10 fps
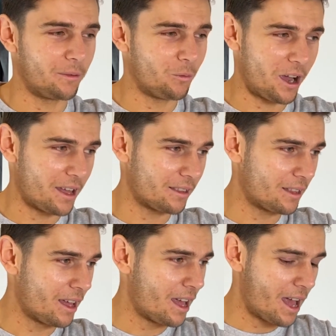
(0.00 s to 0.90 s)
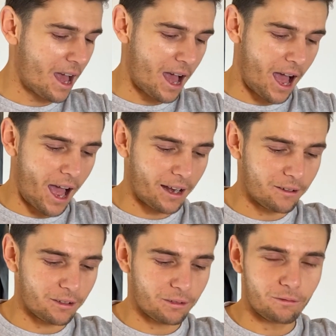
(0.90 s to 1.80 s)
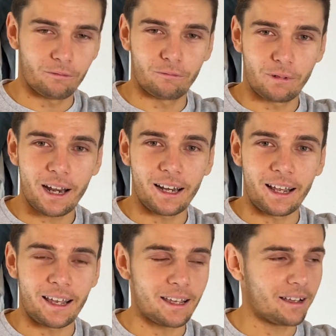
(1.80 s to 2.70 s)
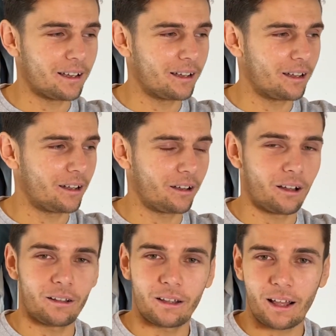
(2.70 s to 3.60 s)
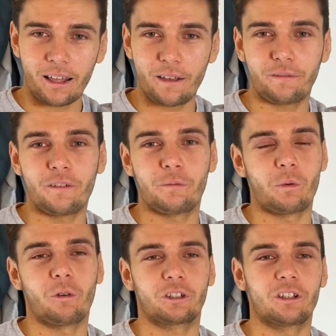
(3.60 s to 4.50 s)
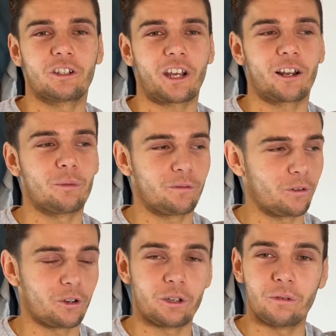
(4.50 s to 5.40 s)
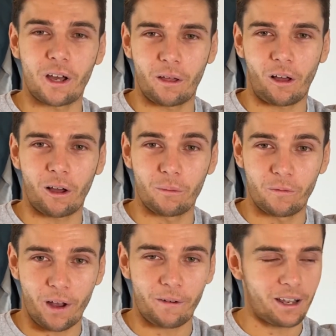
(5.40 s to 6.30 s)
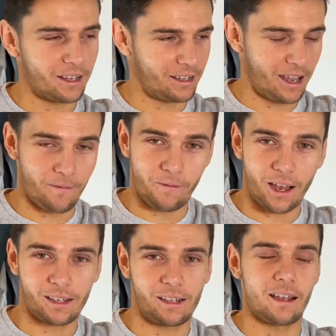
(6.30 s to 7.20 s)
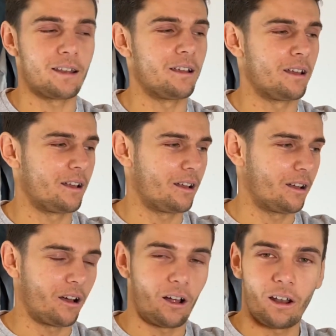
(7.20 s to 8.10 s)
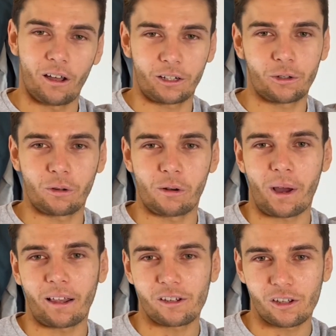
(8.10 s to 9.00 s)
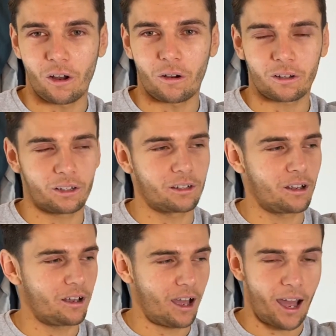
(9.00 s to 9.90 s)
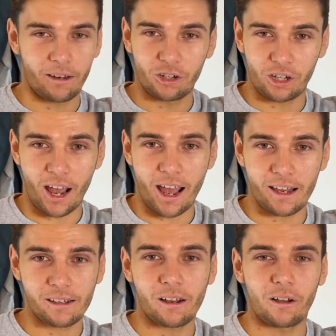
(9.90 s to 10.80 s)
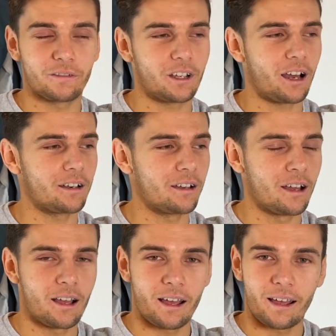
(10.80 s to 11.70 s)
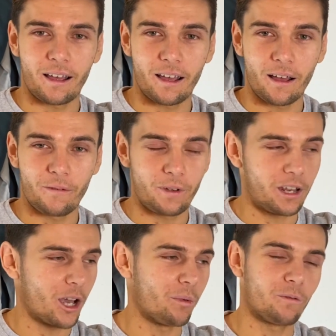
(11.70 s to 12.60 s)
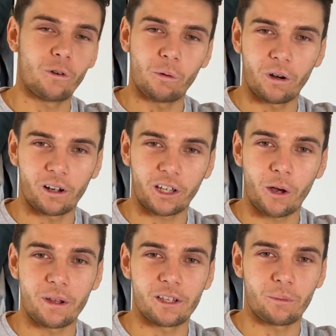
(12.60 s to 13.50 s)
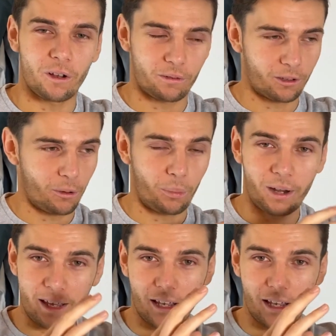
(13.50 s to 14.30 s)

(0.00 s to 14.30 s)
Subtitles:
with. And really, if you've been watching the channel before, you'll know that I'm very into investing. I like talking about stocks and shares. I've done a video before where I go into my complete